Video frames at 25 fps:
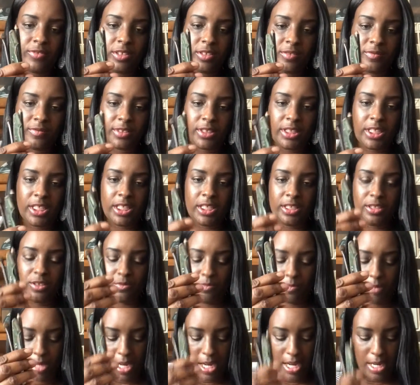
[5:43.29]
You know what I'm saying?
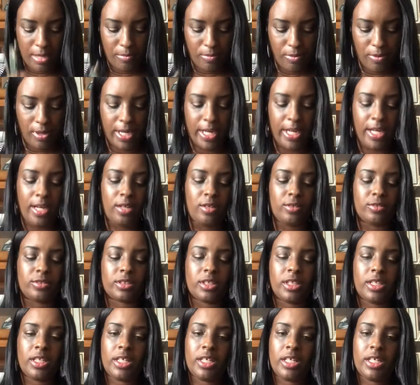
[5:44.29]
Do my eyebrows
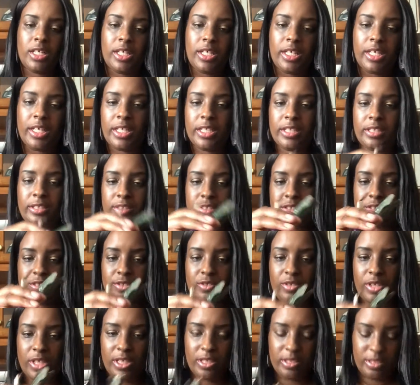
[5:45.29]
and
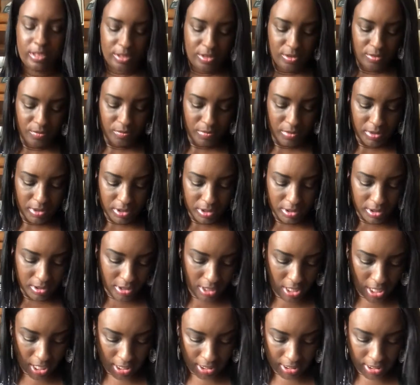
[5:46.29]
straighten, do my
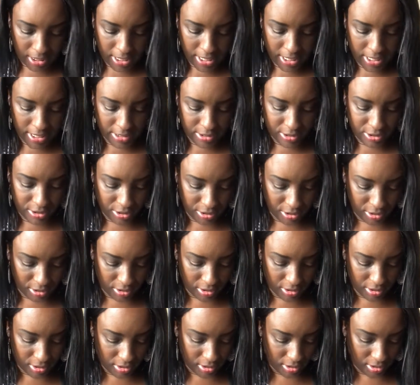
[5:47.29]

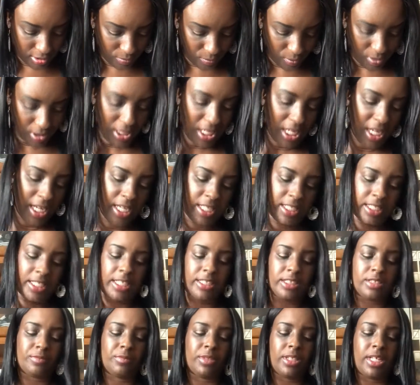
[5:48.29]
eyelashes. Well, not
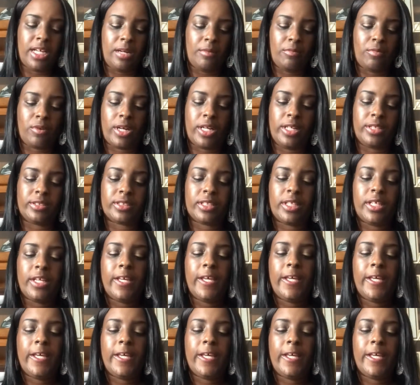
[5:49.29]
eyelashes, but eyebrows.